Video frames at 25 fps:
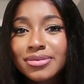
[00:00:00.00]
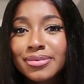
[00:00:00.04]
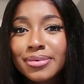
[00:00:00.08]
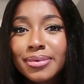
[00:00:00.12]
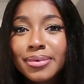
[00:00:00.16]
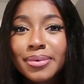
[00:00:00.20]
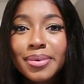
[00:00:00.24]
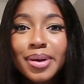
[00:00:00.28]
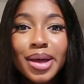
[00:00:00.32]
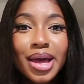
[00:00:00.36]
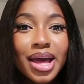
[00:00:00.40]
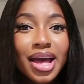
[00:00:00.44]

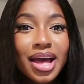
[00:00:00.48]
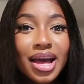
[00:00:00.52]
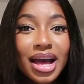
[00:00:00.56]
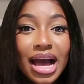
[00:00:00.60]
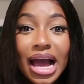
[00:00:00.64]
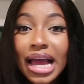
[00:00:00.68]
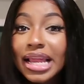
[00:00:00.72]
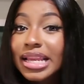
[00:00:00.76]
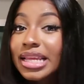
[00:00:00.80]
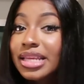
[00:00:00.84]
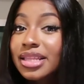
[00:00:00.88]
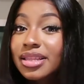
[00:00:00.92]
So,
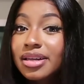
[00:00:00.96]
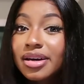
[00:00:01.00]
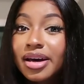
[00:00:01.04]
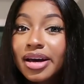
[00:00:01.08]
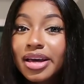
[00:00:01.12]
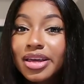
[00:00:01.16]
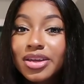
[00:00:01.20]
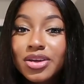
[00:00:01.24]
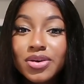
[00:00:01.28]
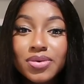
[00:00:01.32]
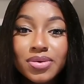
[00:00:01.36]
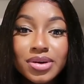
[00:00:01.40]
and neither
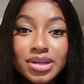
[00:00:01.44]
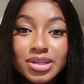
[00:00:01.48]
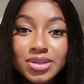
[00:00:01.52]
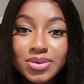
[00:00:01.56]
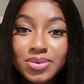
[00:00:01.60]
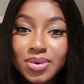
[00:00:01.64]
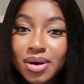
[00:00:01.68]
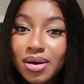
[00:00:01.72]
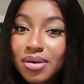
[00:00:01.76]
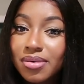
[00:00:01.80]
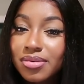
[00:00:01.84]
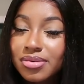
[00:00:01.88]
are you
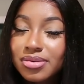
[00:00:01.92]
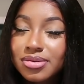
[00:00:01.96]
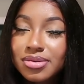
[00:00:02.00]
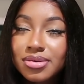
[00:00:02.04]
as well.